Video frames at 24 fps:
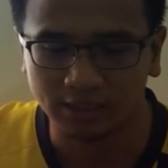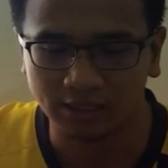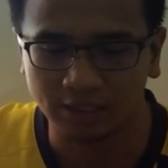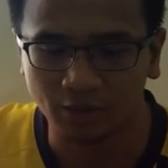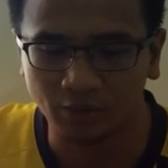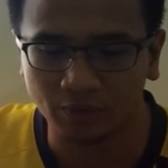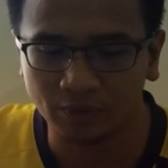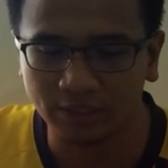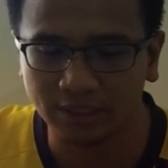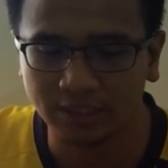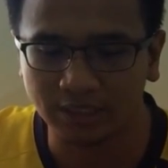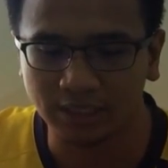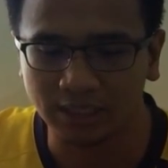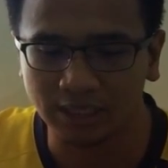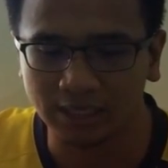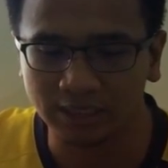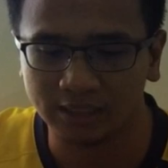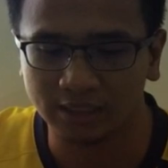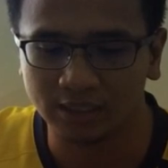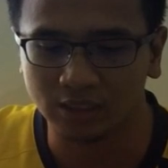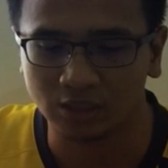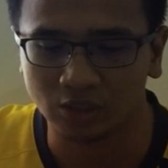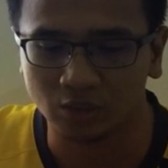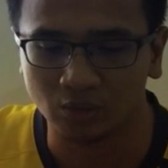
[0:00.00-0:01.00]
the risk
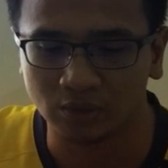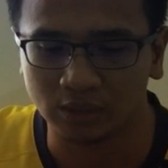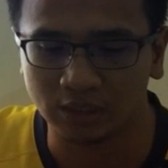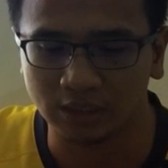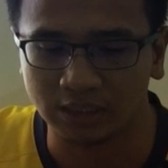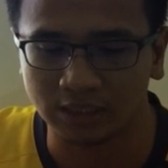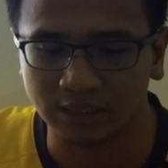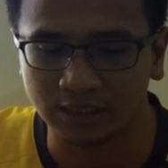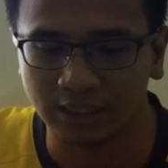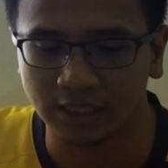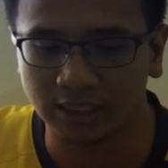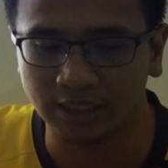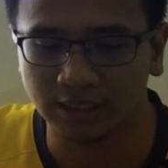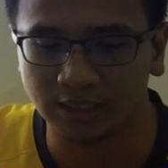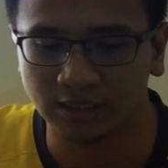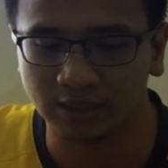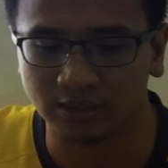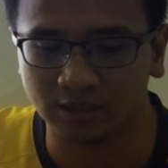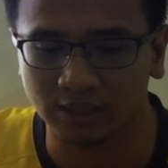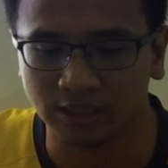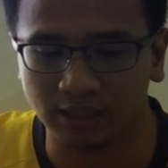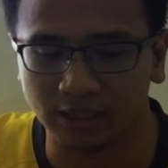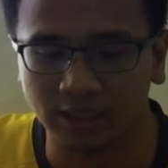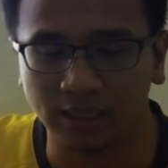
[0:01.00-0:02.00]
related to the
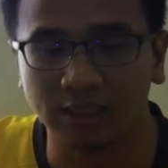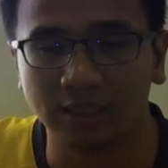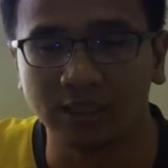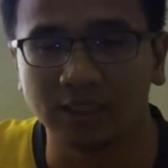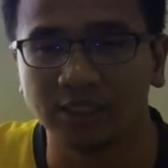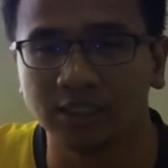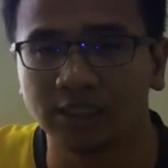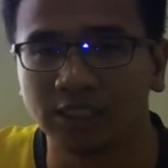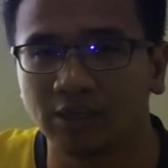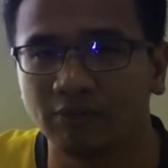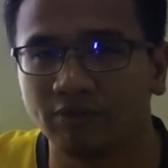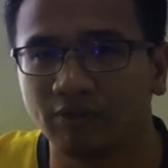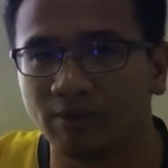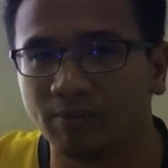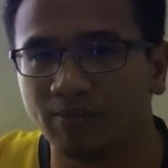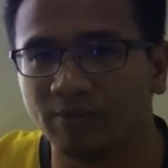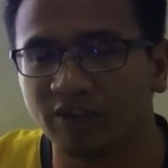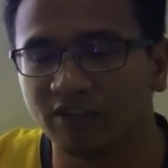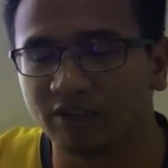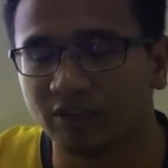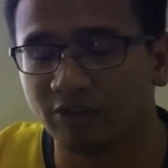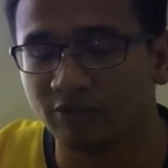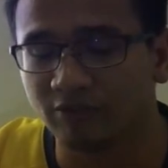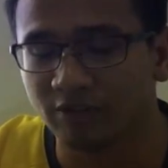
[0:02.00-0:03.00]
transaction in the Chief
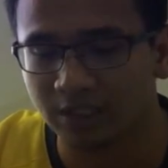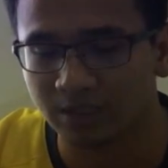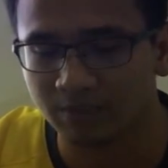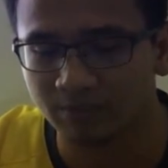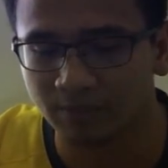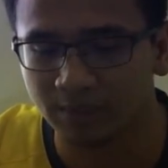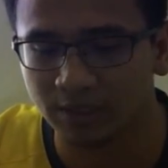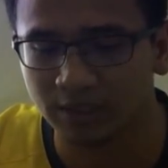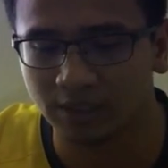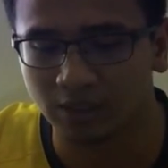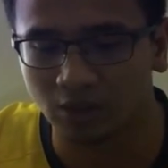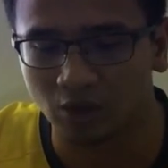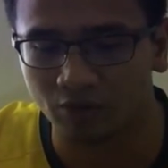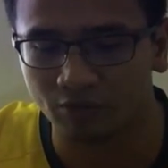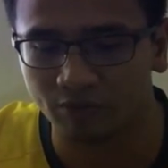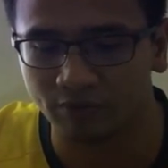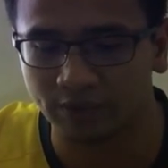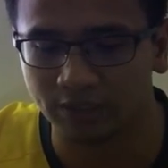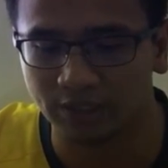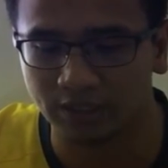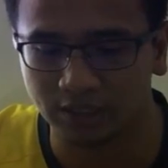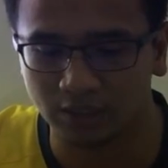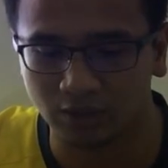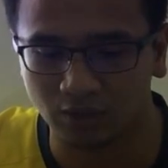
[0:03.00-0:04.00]
Investment
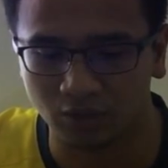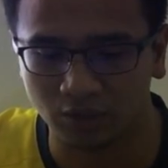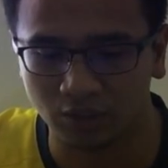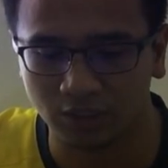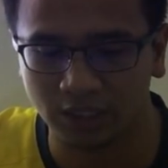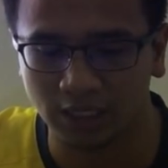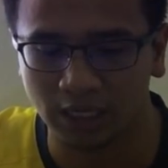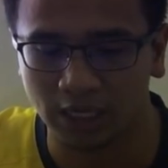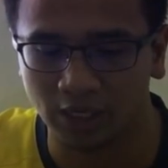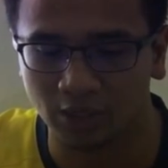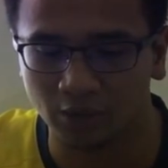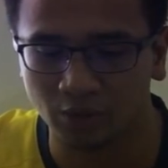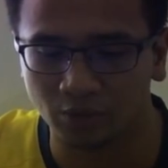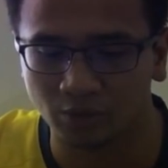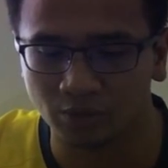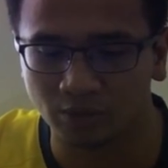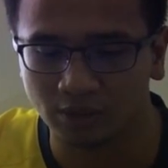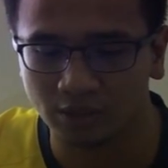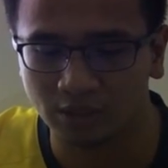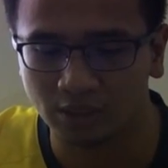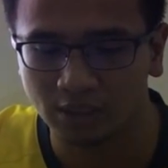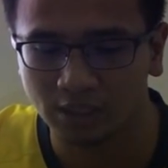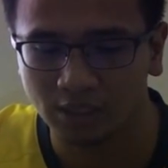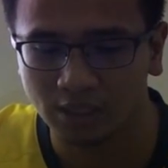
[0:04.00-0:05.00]
Office or CIO.
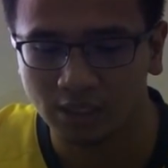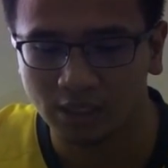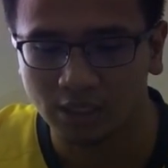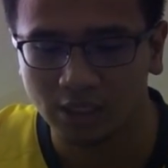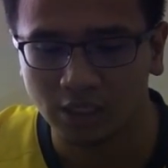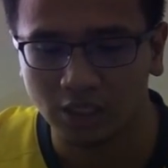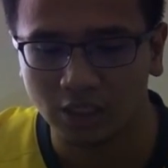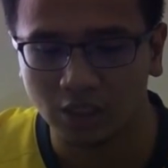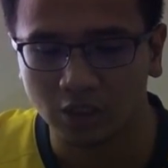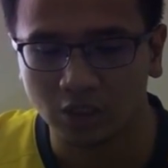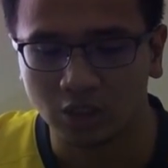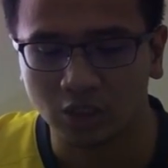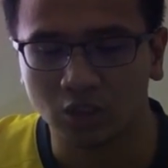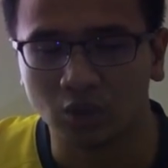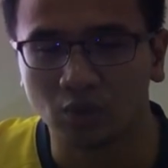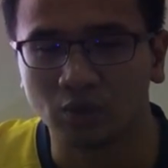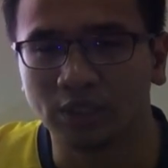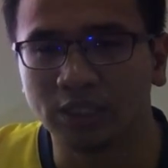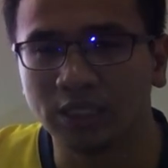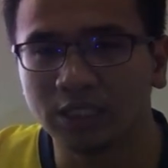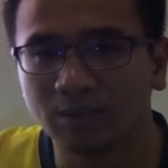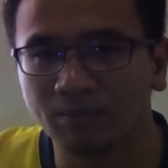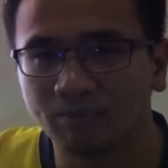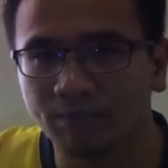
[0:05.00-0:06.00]
So
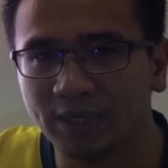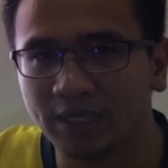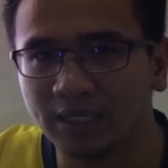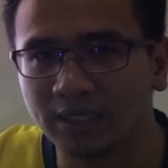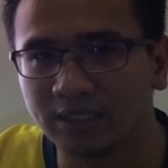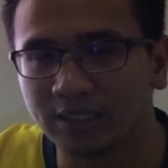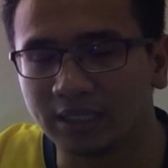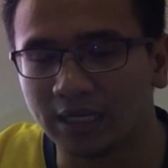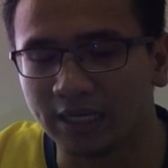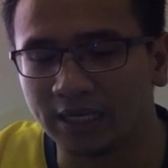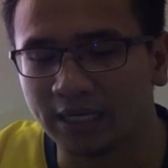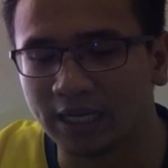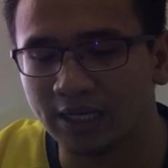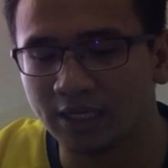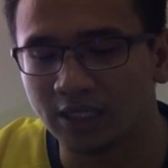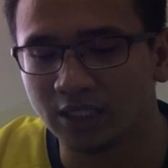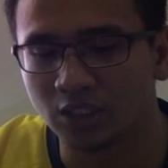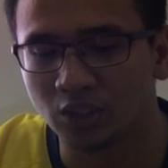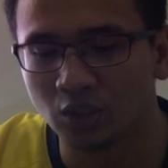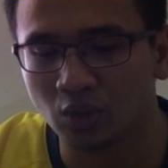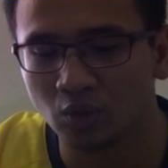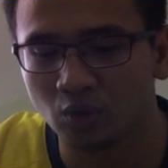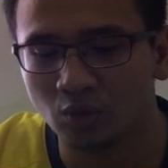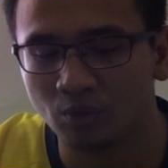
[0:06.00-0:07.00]
this means that there
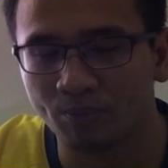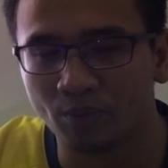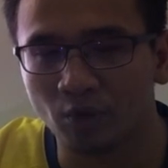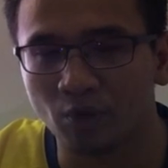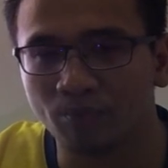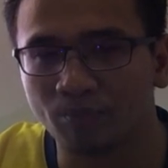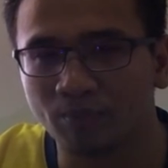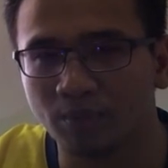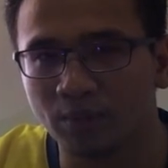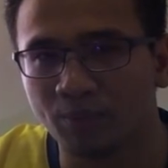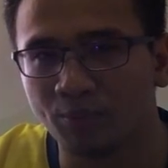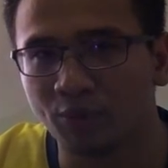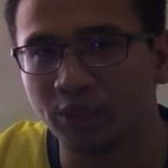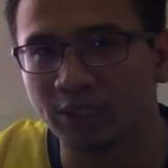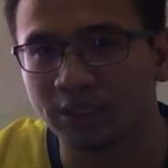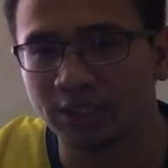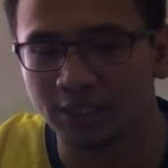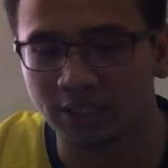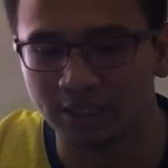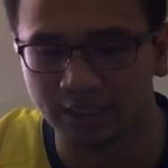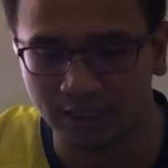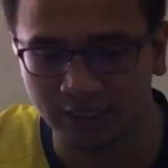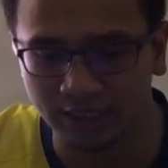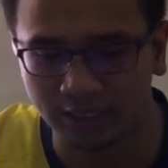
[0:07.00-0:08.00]
is no proper
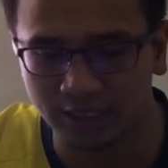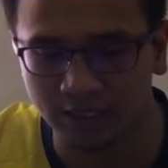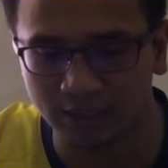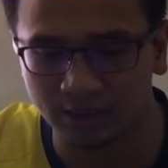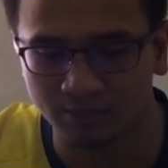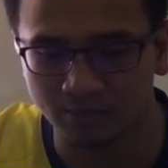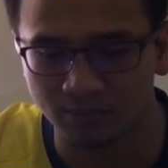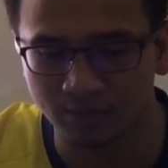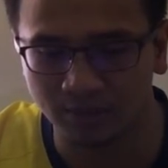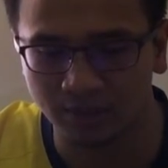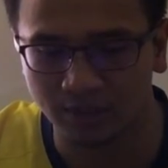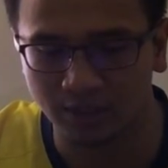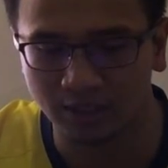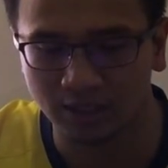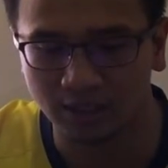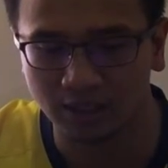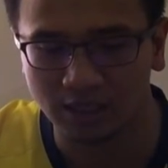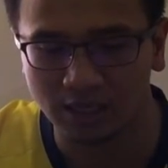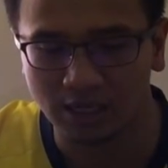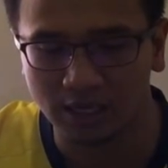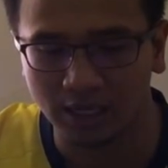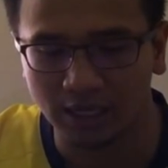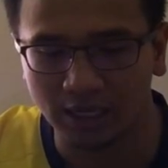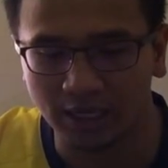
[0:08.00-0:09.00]
monitoring systems
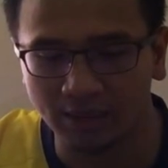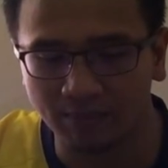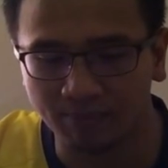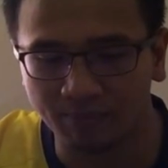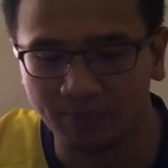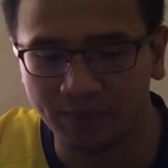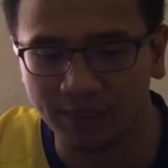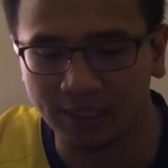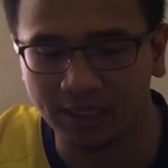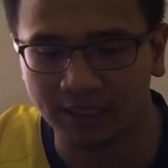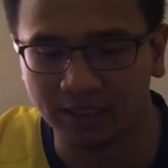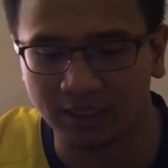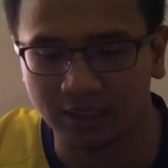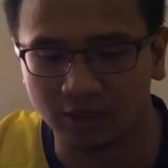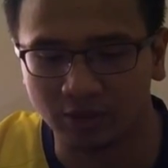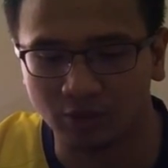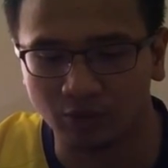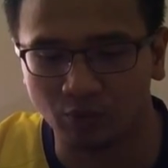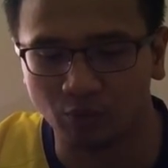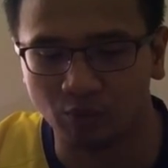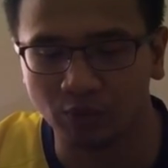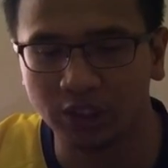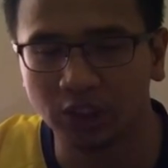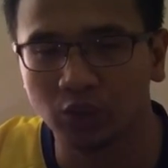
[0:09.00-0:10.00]
in place
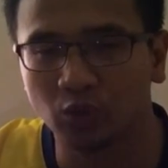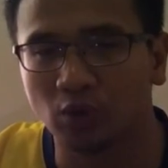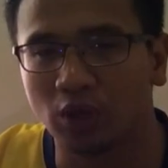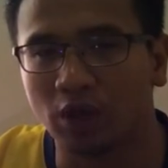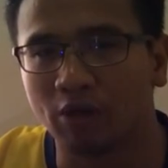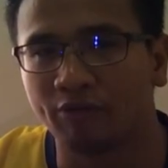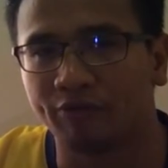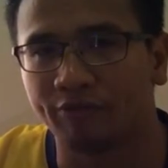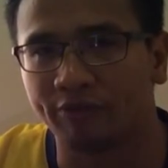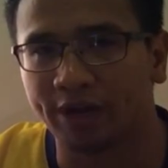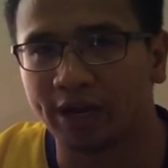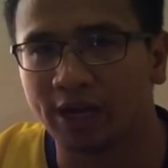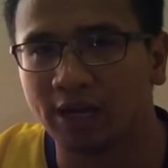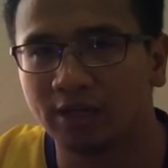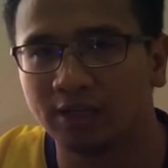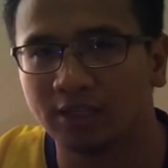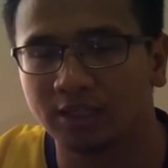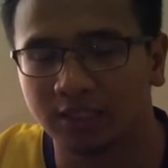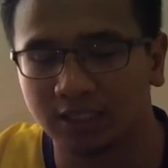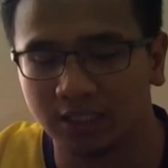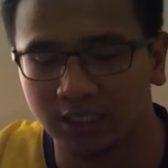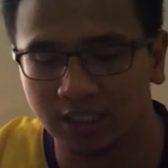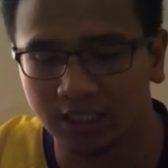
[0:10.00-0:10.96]
which could have rang